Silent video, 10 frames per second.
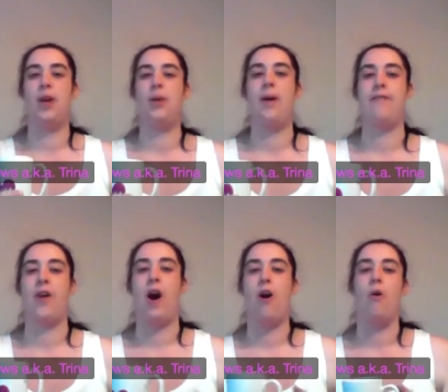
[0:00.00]

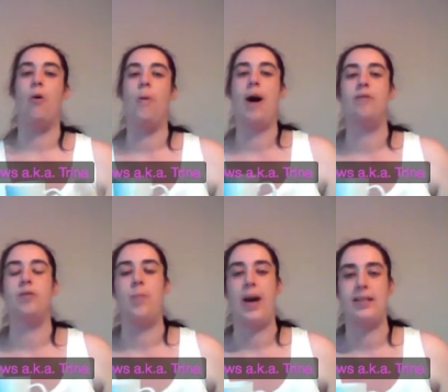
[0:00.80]
Whoever or
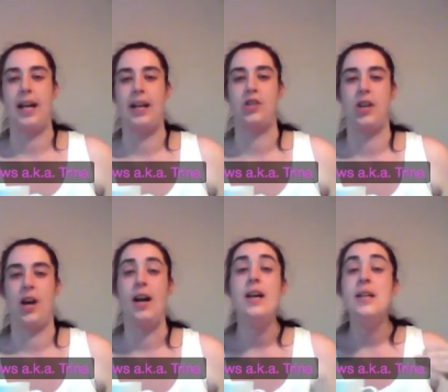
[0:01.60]
World's Best Teacher.